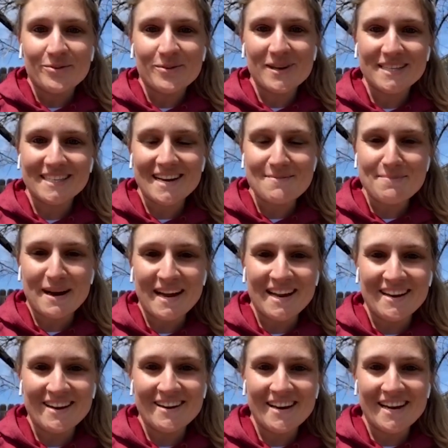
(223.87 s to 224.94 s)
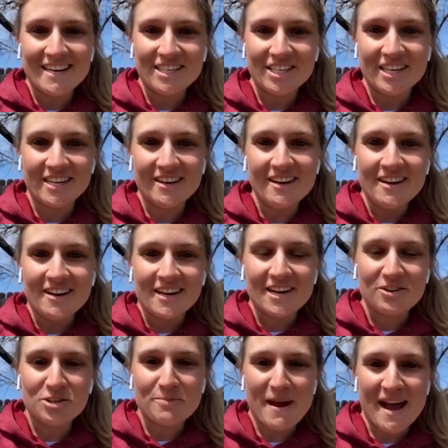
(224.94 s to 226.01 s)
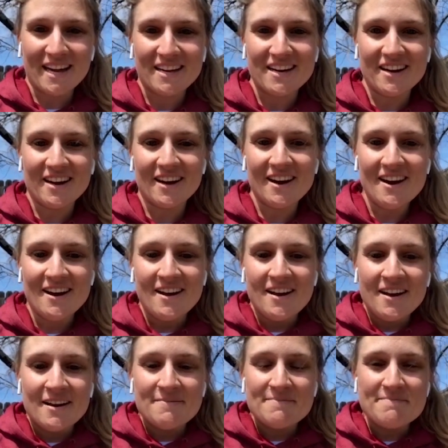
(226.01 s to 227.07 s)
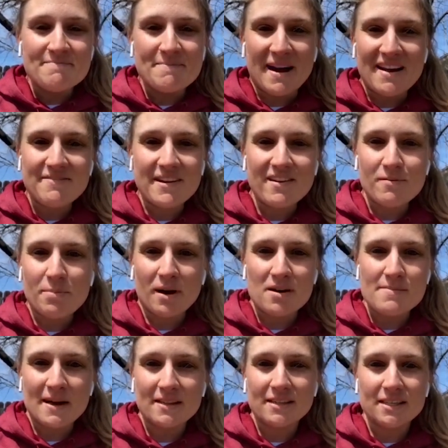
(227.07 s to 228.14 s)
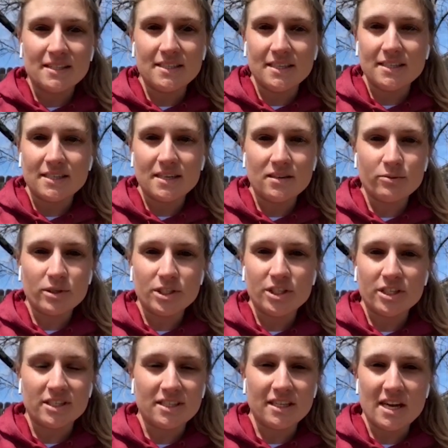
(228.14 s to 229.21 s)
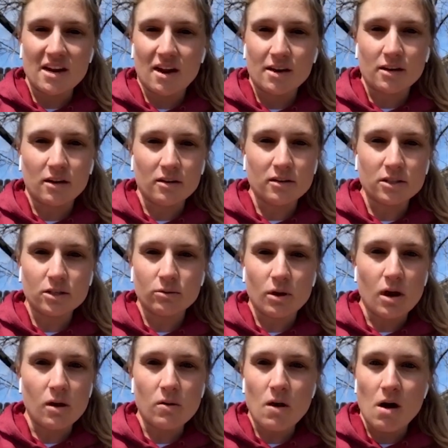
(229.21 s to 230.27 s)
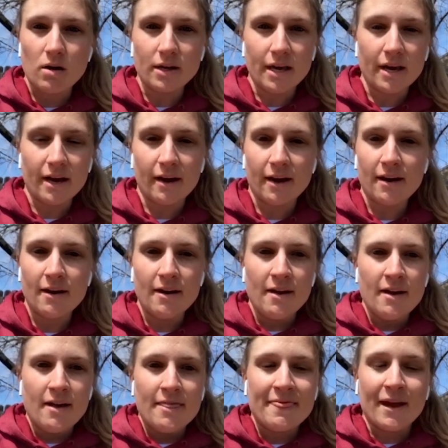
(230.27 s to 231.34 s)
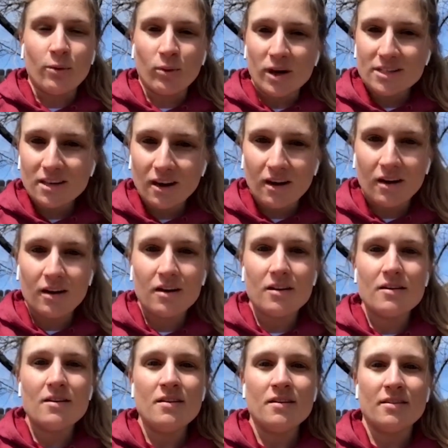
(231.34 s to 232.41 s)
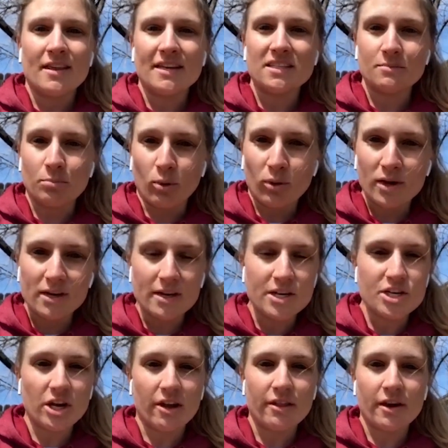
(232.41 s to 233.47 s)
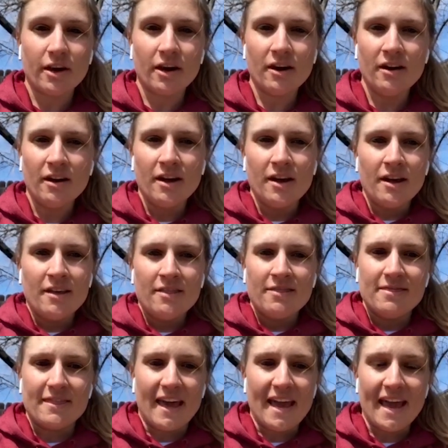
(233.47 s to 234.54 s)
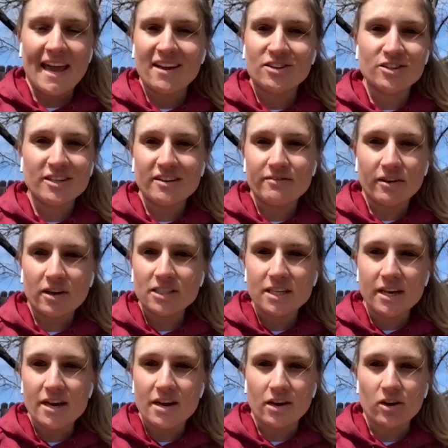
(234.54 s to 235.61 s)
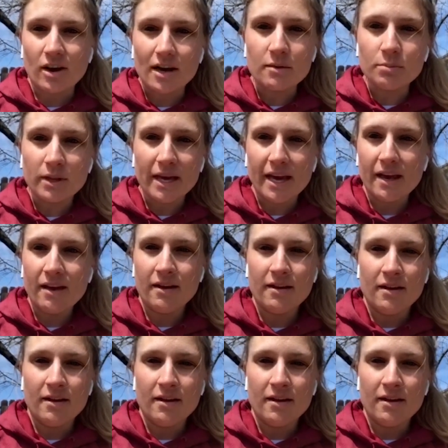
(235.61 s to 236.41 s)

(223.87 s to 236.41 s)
What's up, Pioneer Nation? Coach Mac here. My favorite part about this season was just seeing our girls grow all year. They worked hard, they supported each other, they handled adversity incredibly.